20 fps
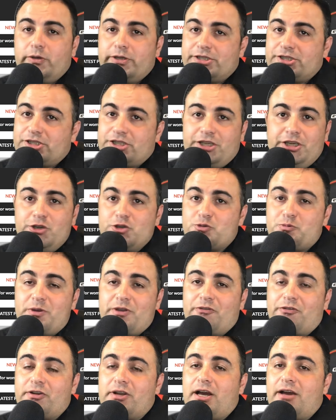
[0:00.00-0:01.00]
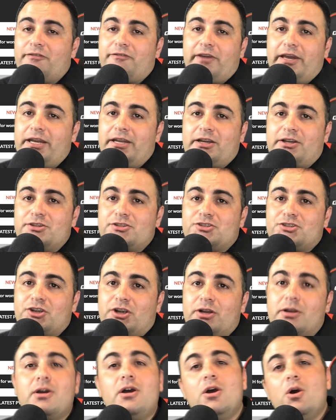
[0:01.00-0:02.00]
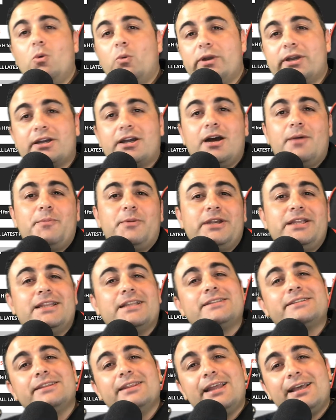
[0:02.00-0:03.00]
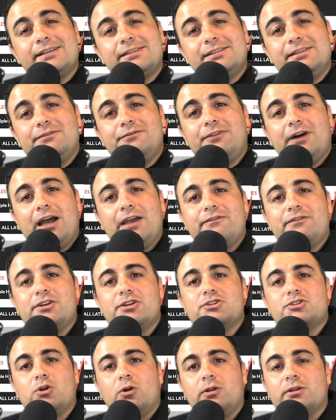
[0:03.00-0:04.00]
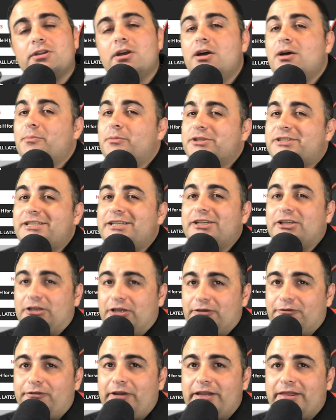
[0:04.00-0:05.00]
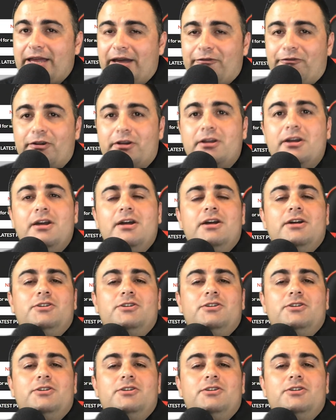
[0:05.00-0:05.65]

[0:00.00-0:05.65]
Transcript: excuse me for not feigning concern when a company that's less than 5 years old puts in a good faith effort